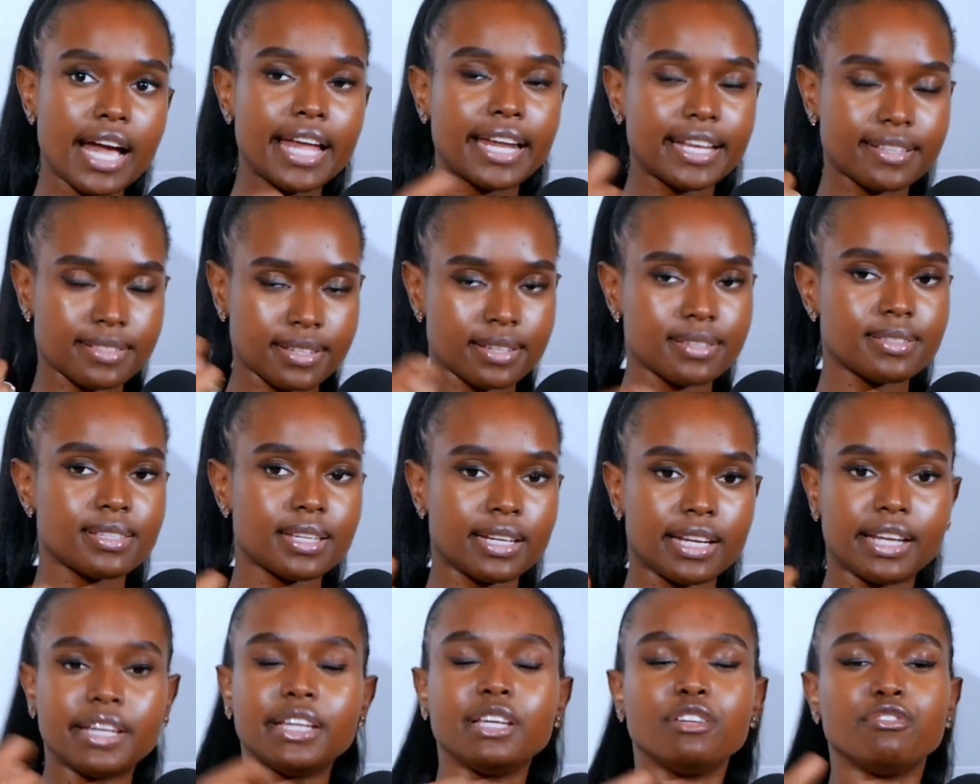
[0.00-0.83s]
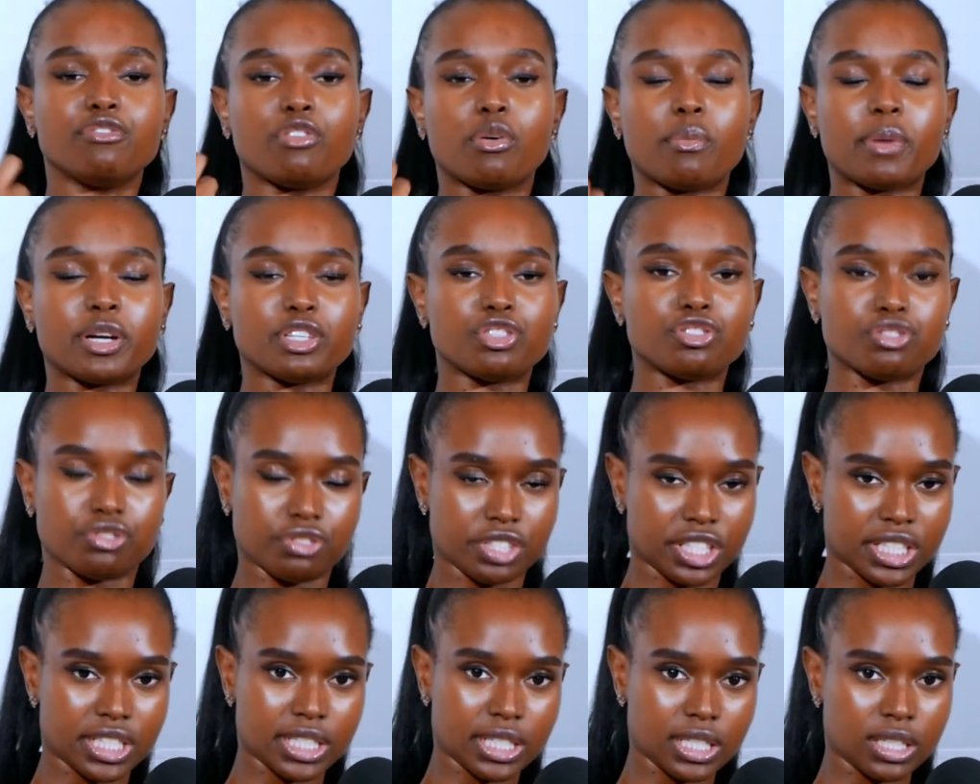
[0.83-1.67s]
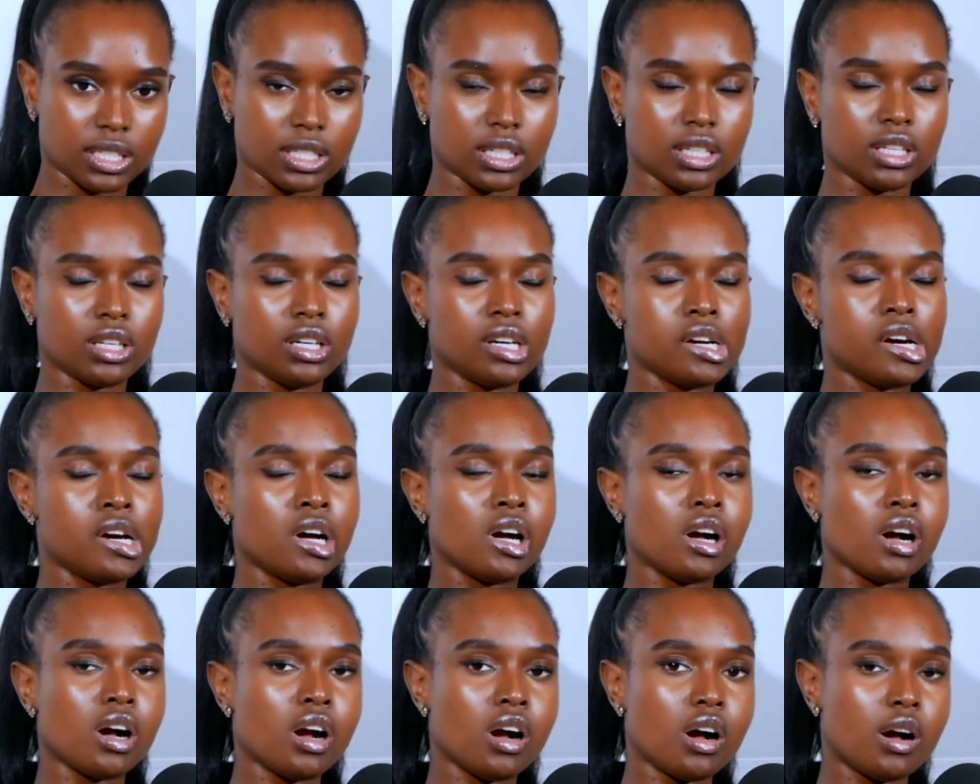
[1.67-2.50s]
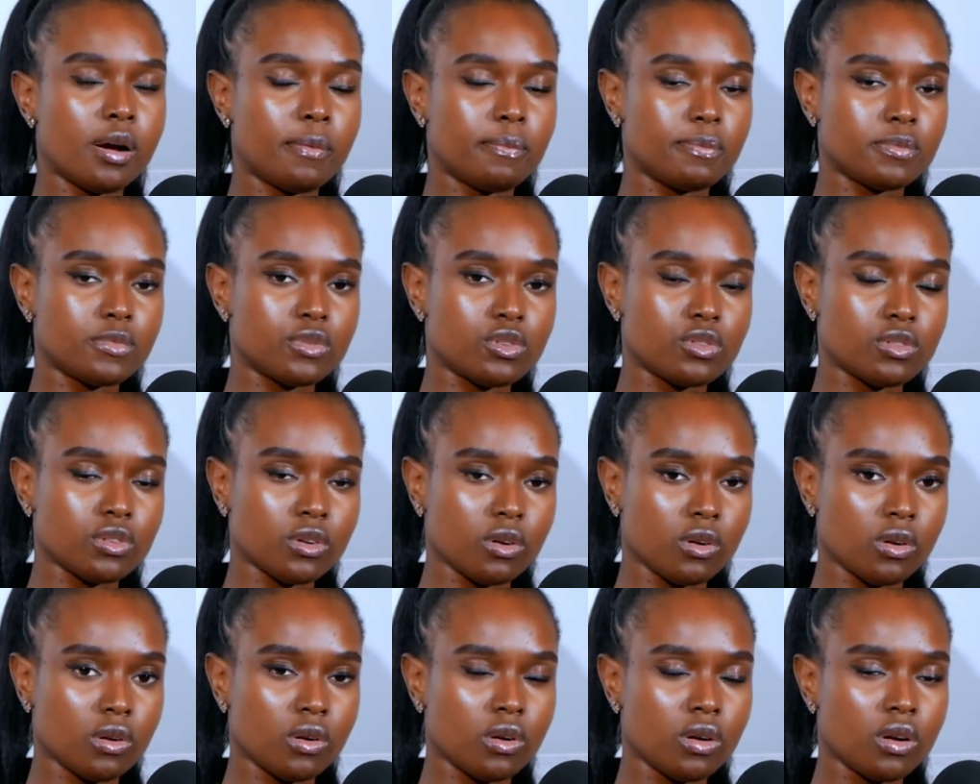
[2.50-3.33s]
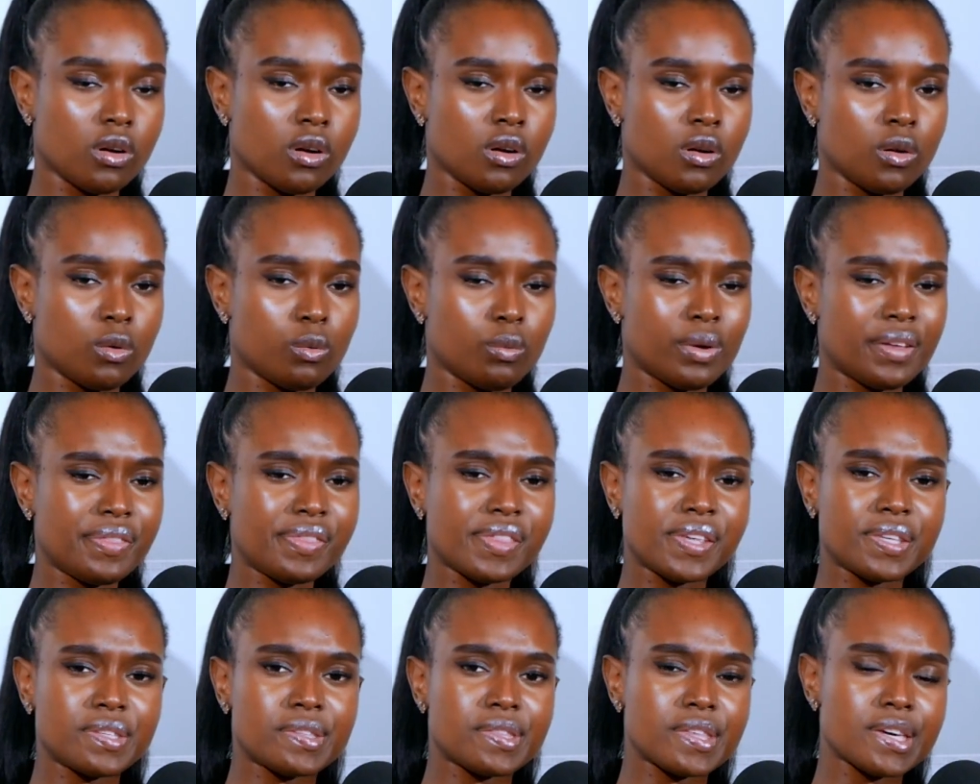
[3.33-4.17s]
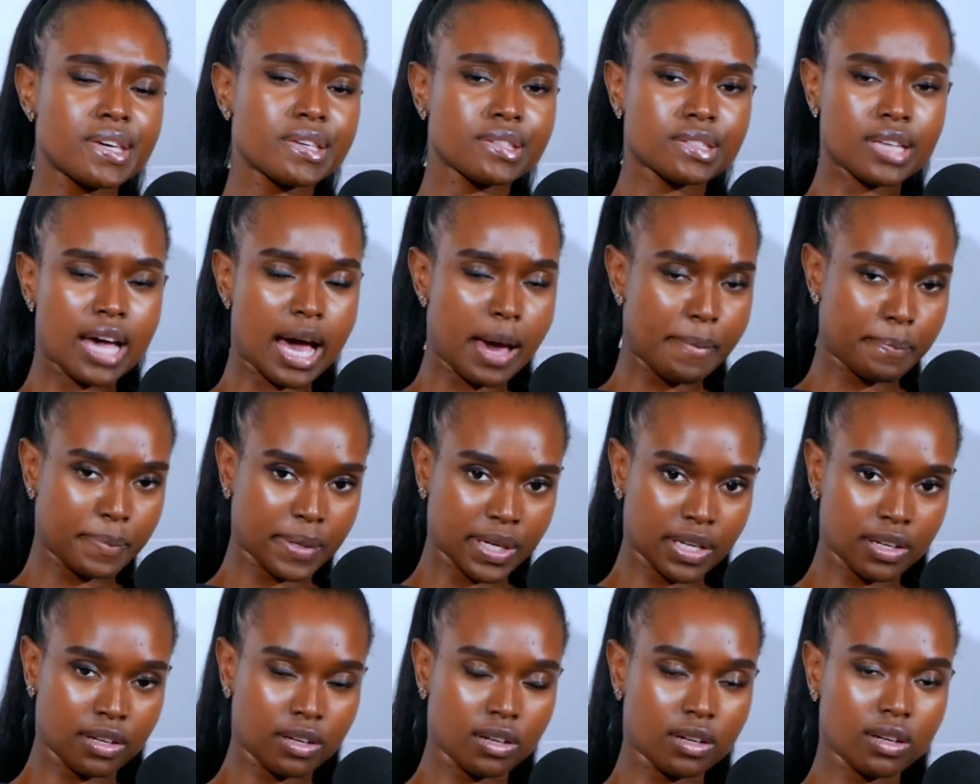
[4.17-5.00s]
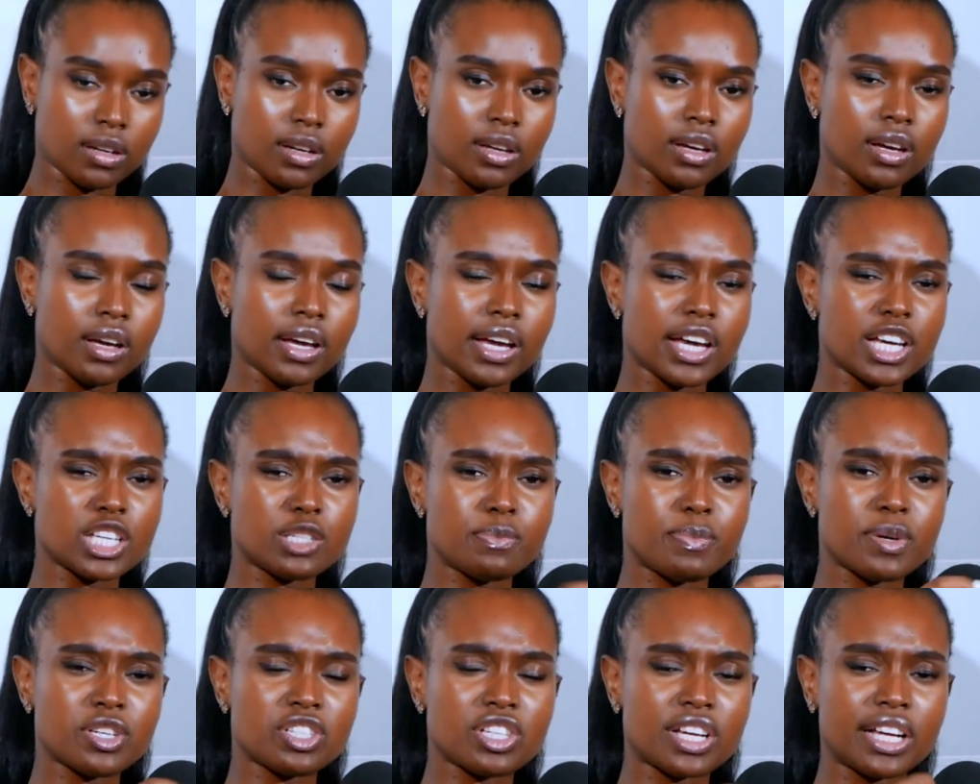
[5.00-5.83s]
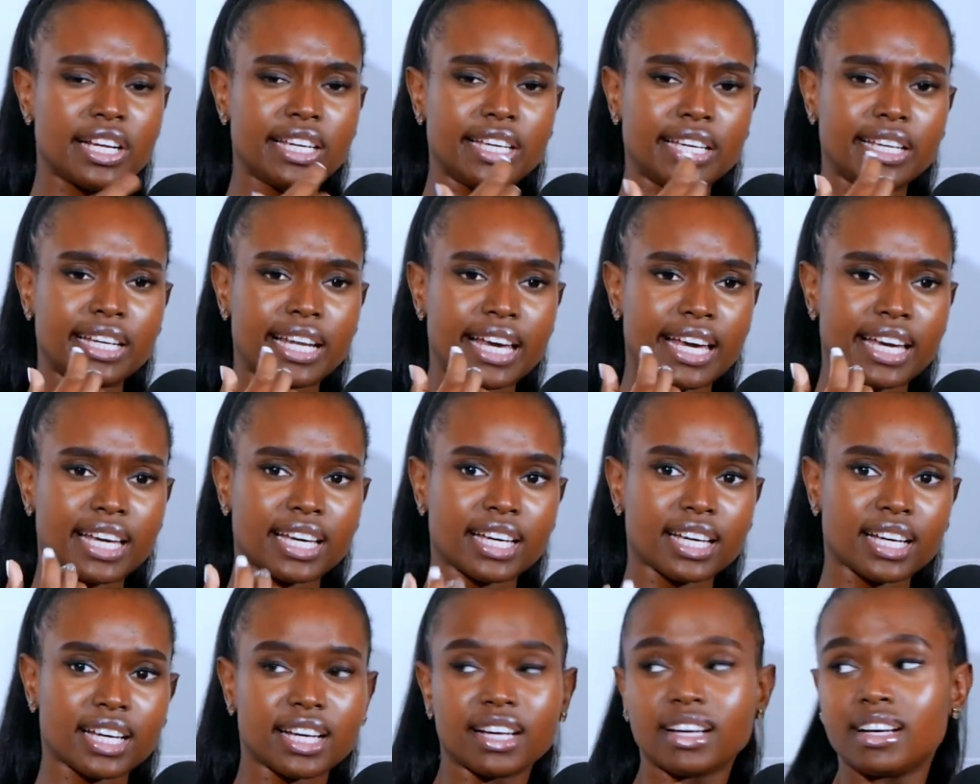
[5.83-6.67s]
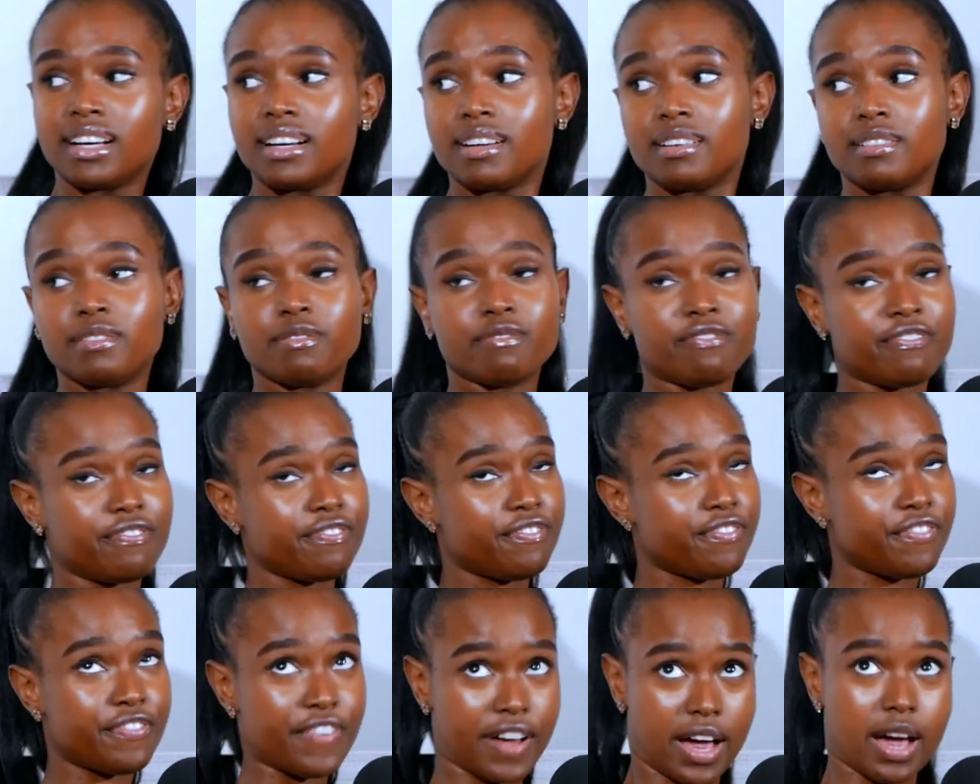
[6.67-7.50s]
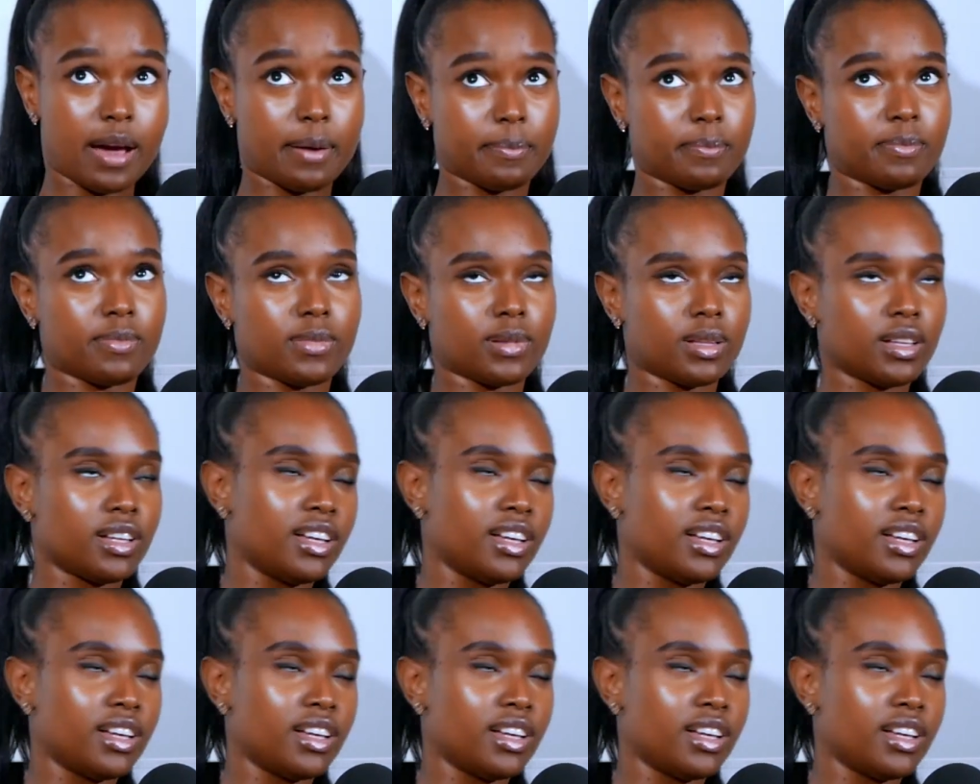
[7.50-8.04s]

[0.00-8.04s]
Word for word: And as I said, I need for maturity. Um, so when these things happen, especially like farm,